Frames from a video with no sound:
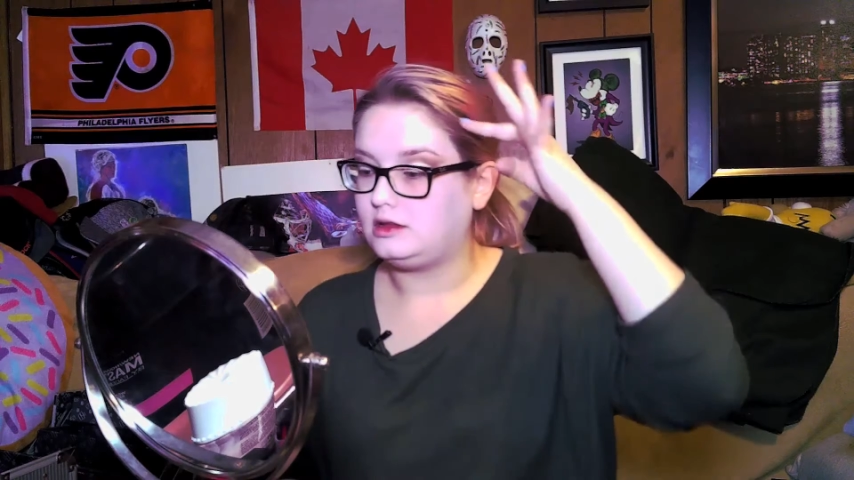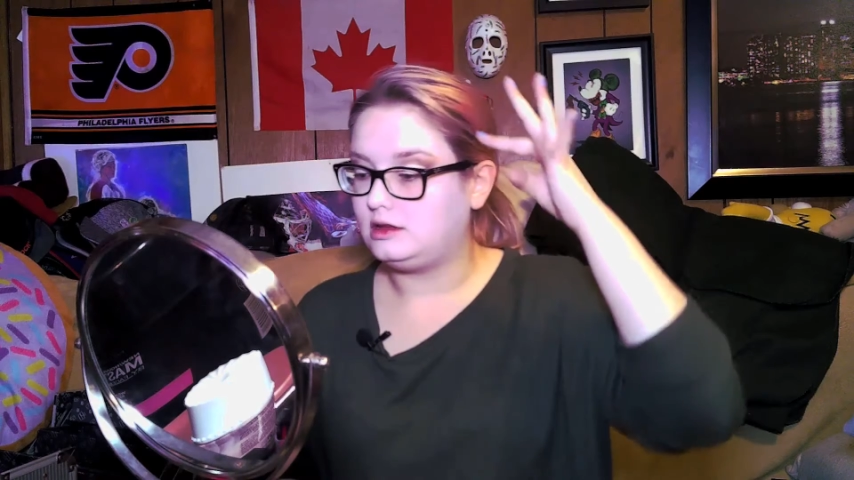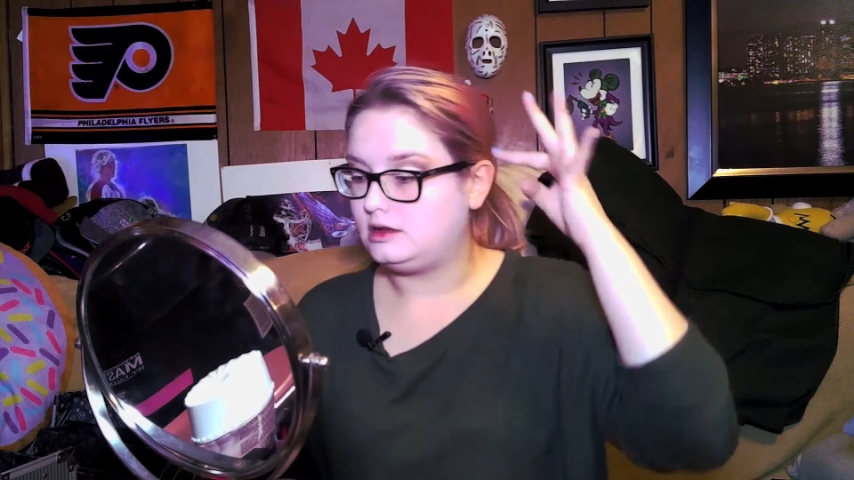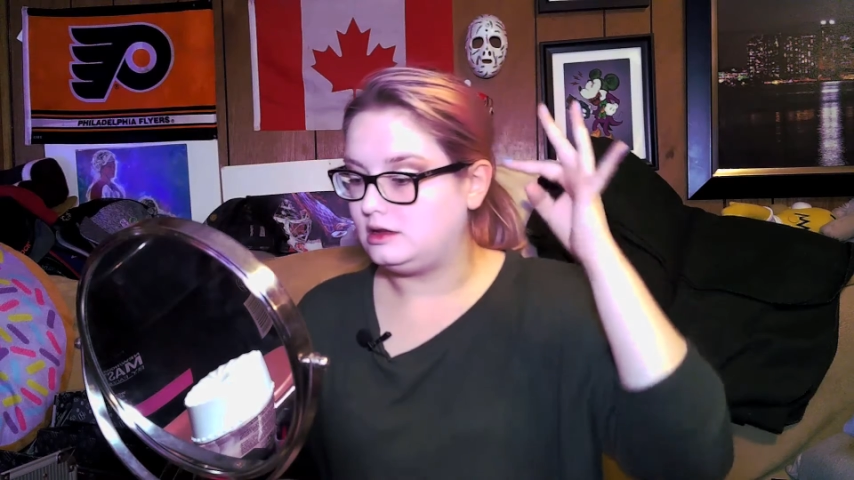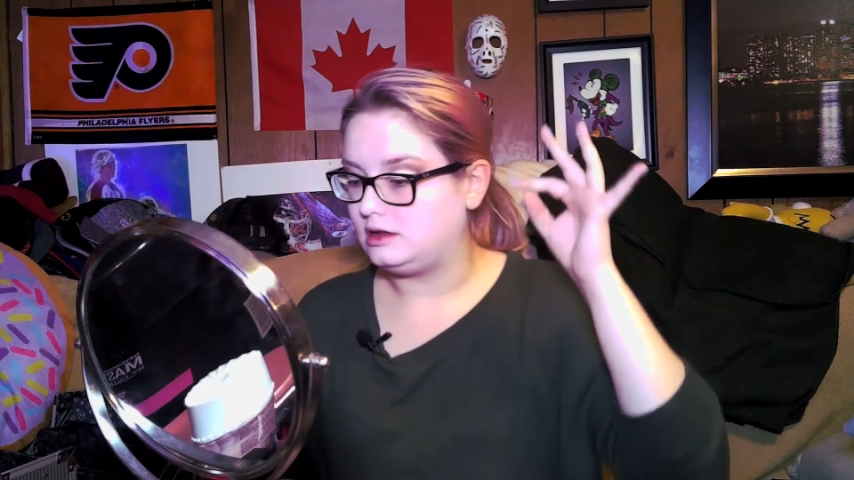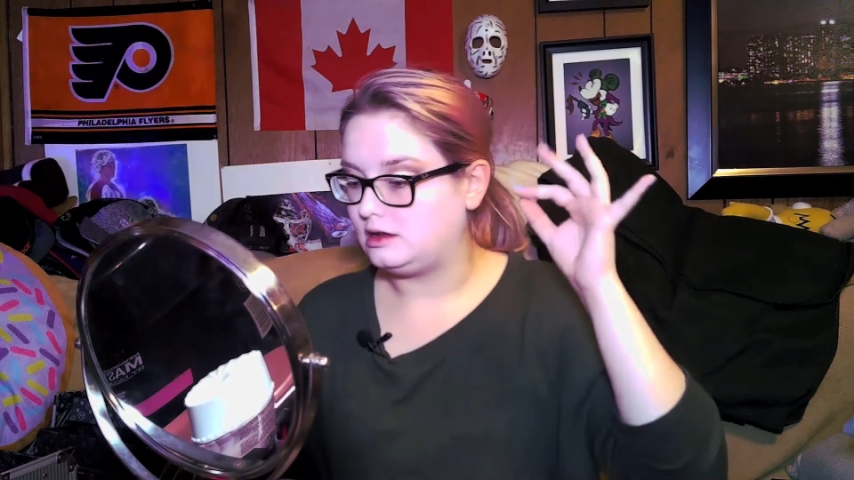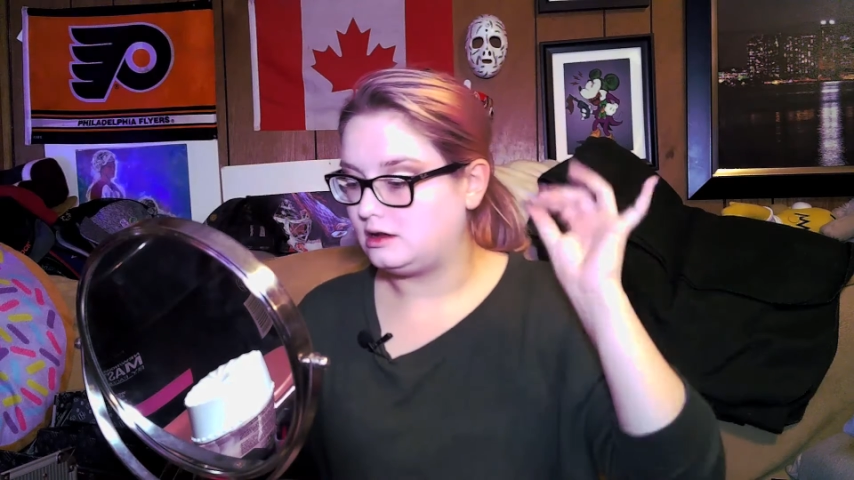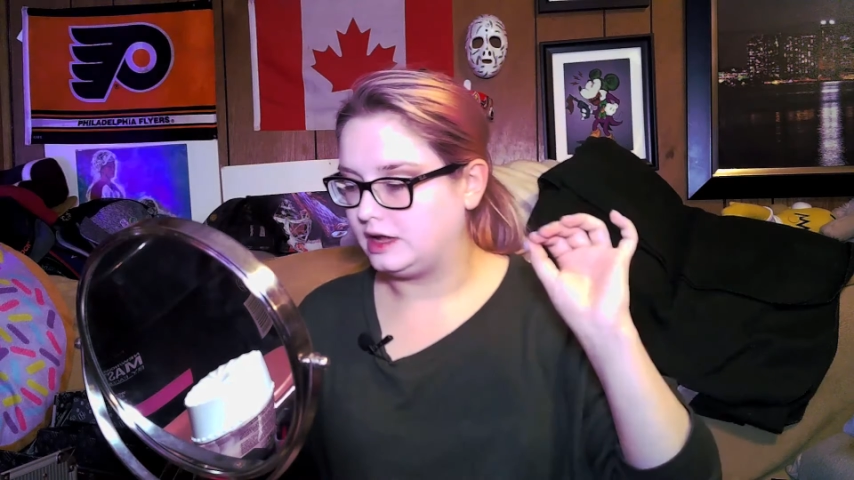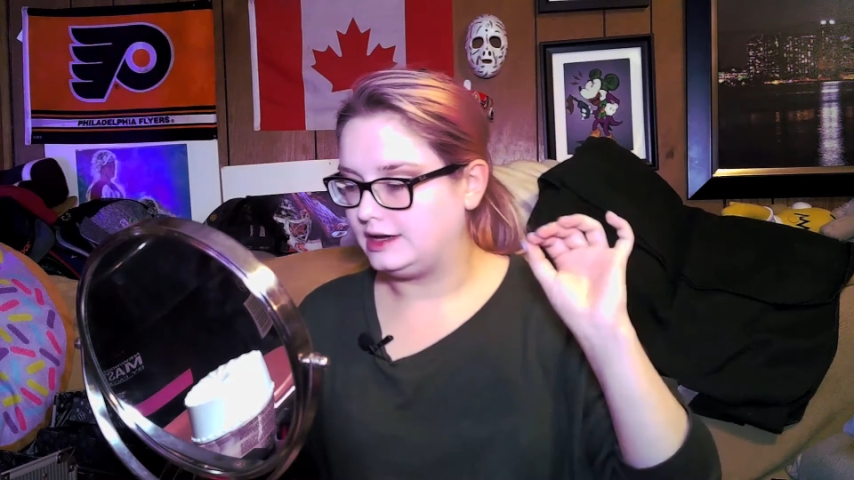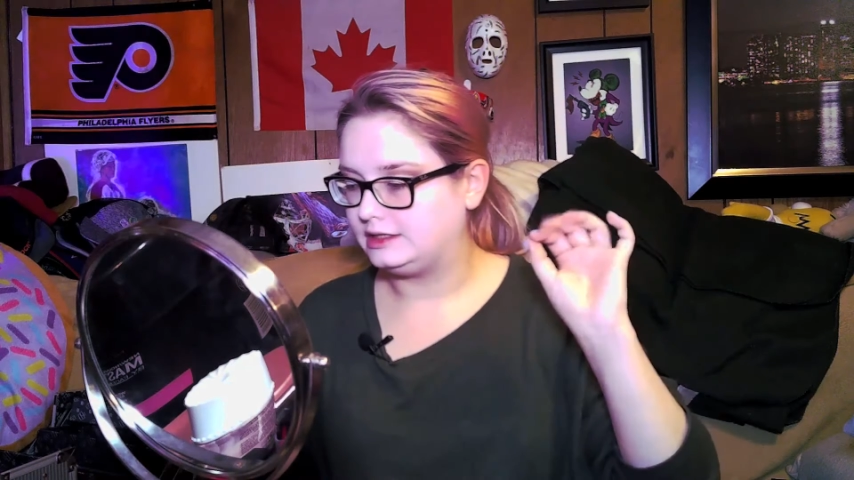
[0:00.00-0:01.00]
the
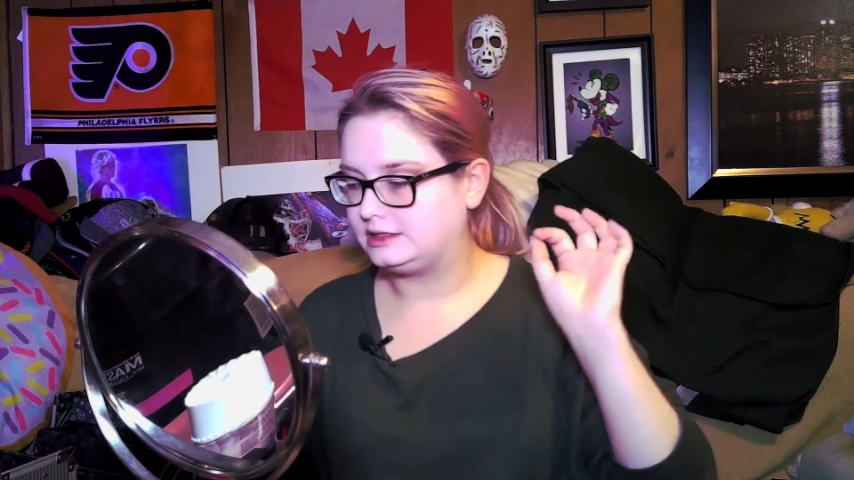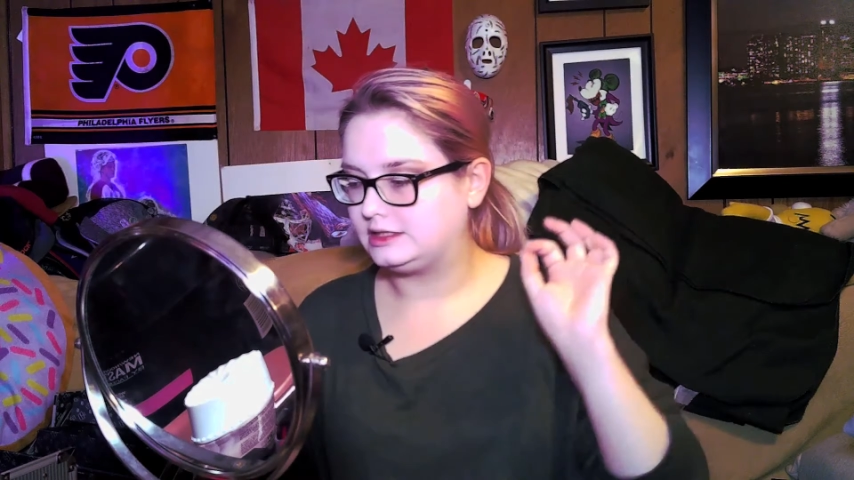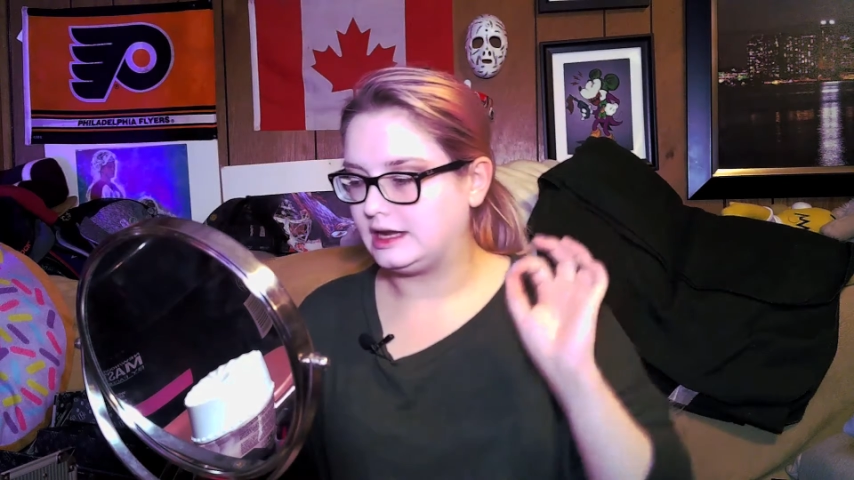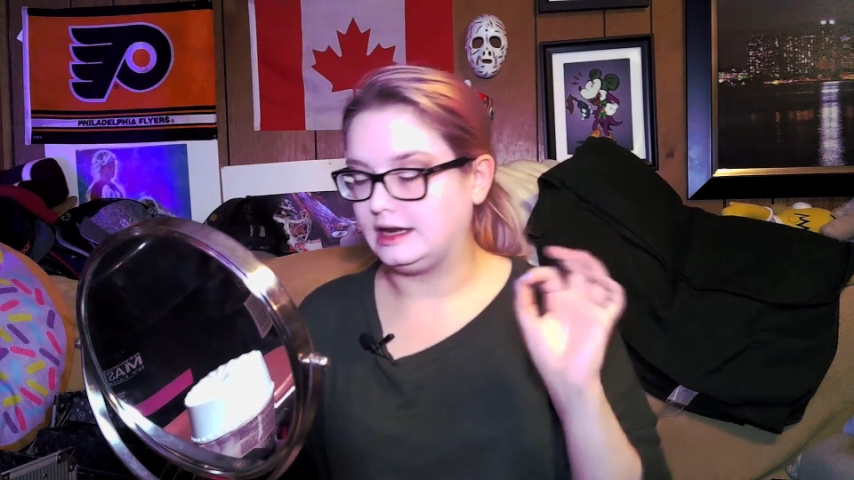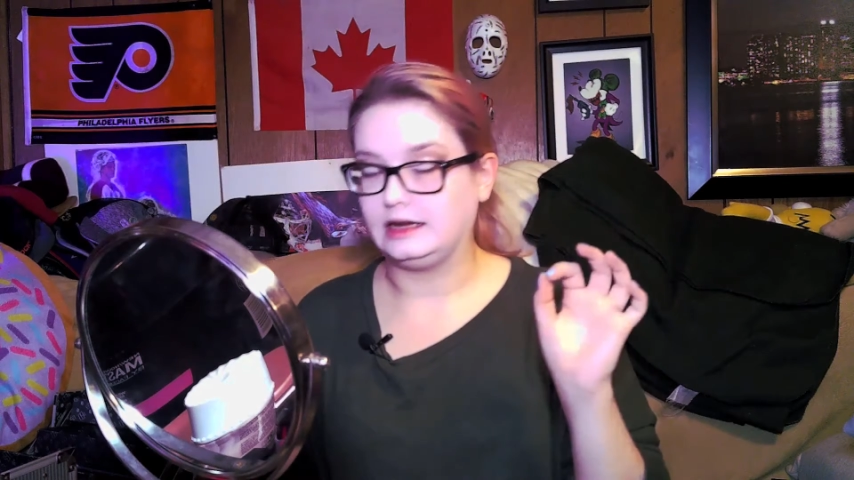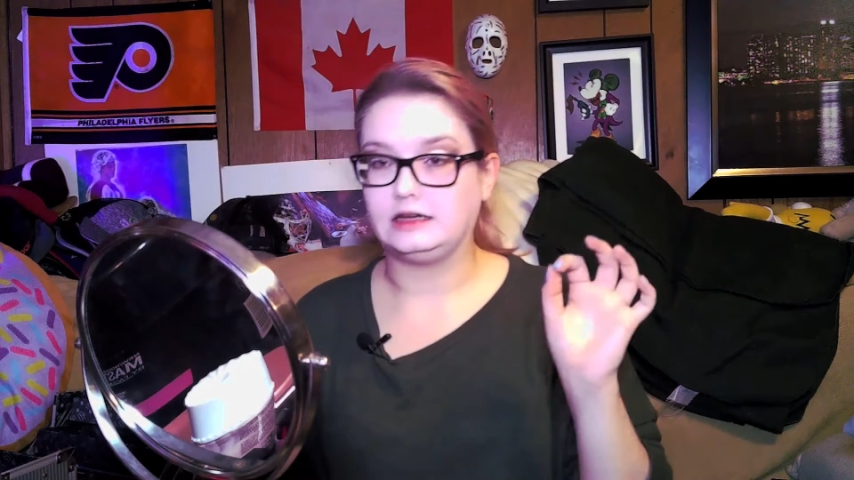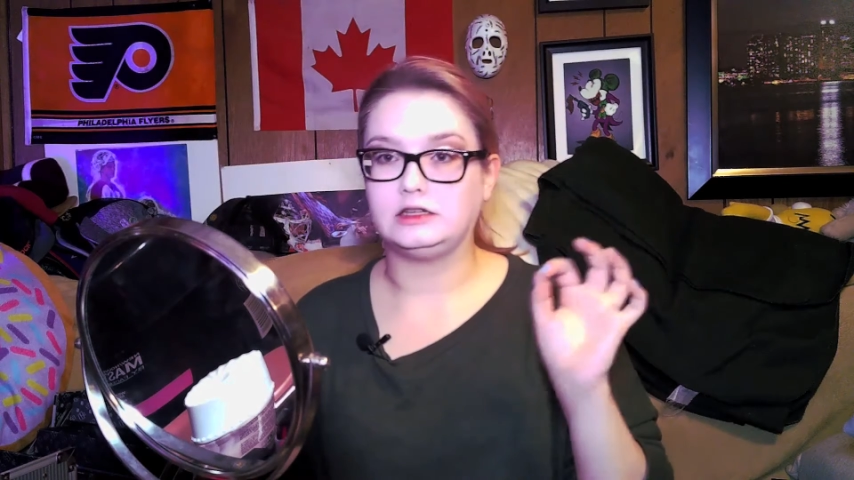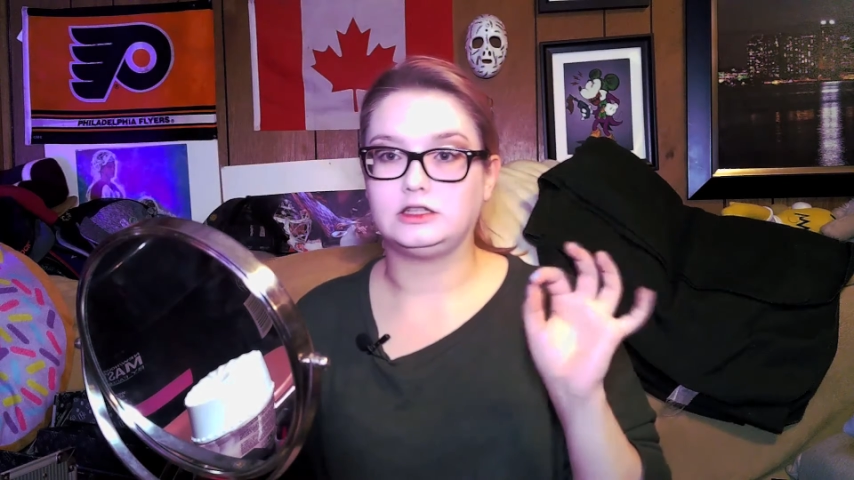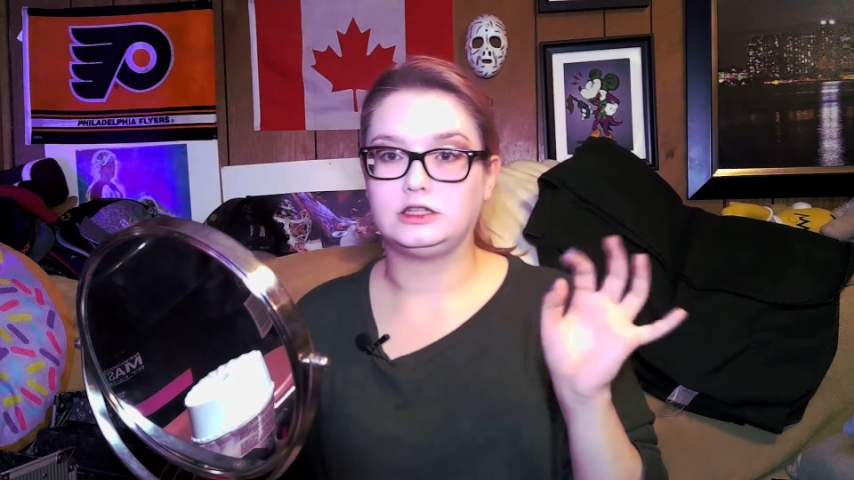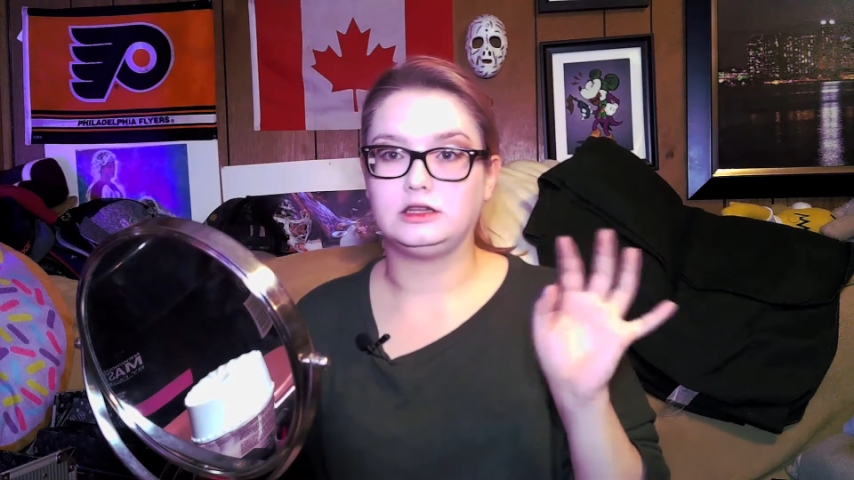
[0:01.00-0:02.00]
lights
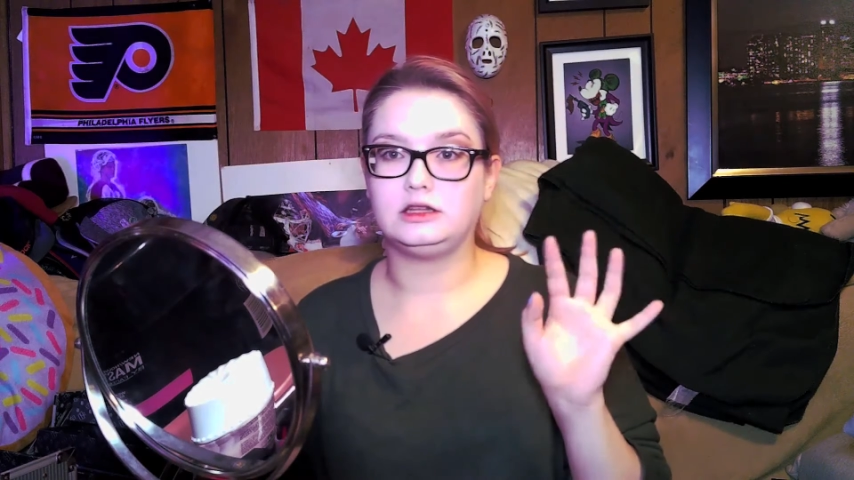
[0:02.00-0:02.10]
and